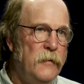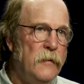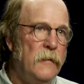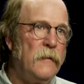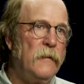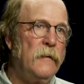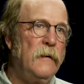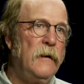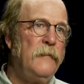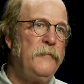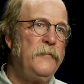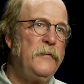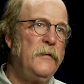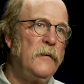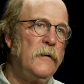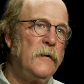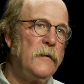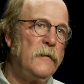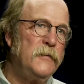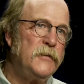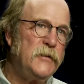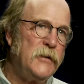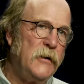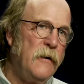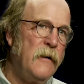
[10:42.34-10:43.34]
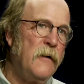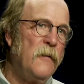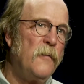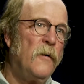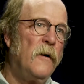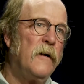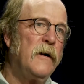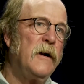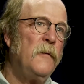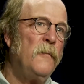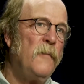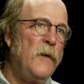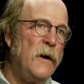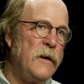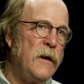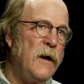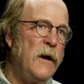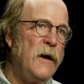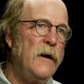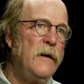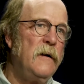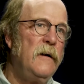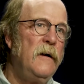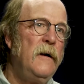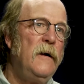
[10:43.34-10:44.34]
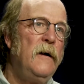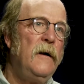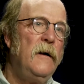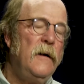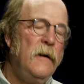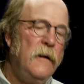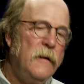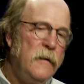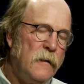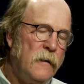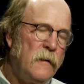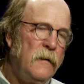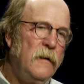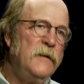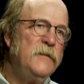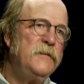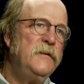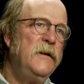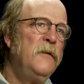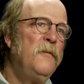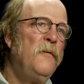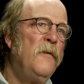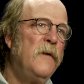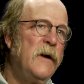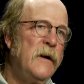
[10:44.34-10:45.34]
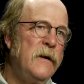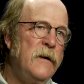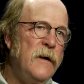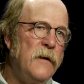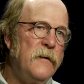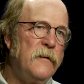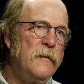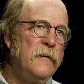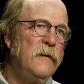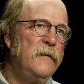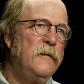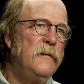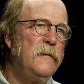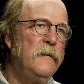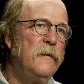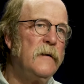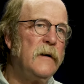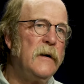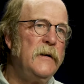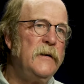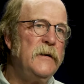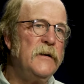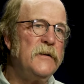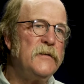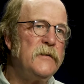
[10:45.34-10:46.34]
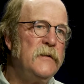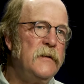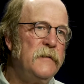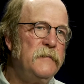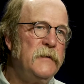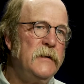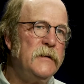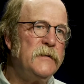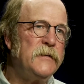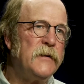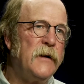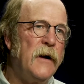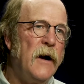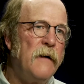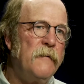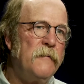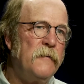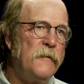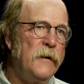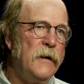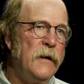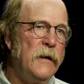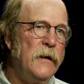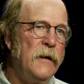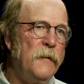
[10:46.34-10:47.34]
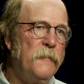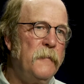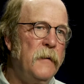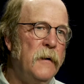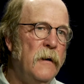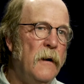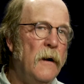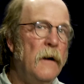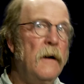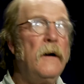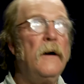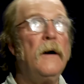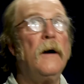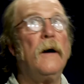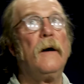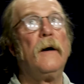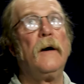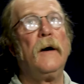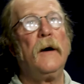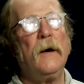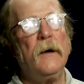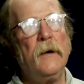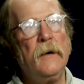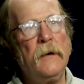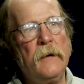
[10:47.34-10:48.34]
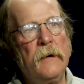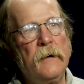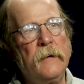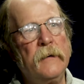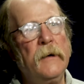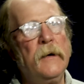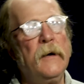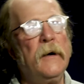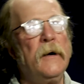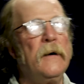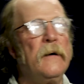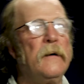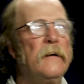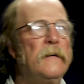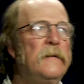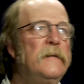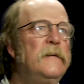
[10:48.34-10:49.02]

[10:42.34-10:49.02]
you're sharing work and whatnot, you're listening one another into a condition of discovery. Where you go, yeah.